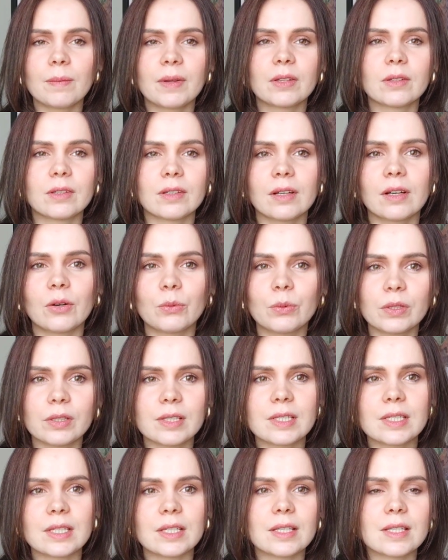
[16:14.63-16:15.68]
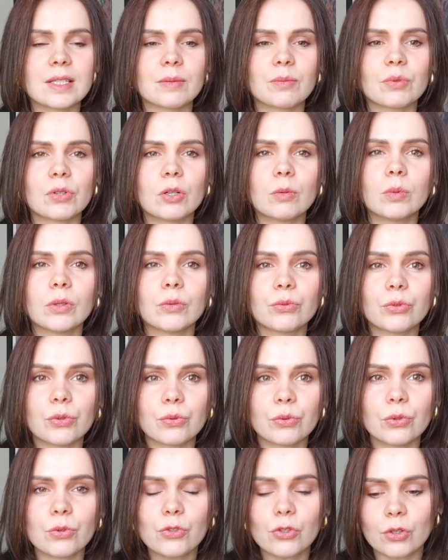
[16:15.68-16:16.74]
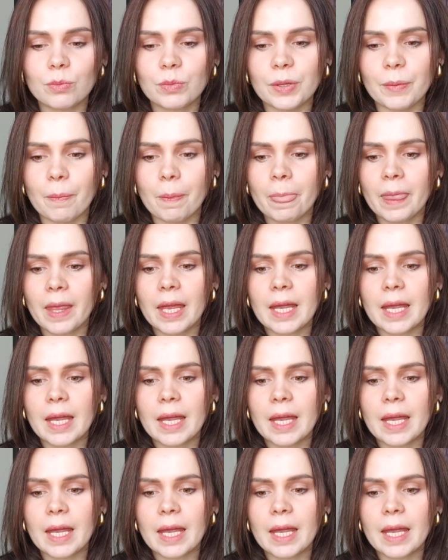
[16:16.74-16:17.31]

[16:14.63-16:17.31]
but we'll see. It's a problem for future me.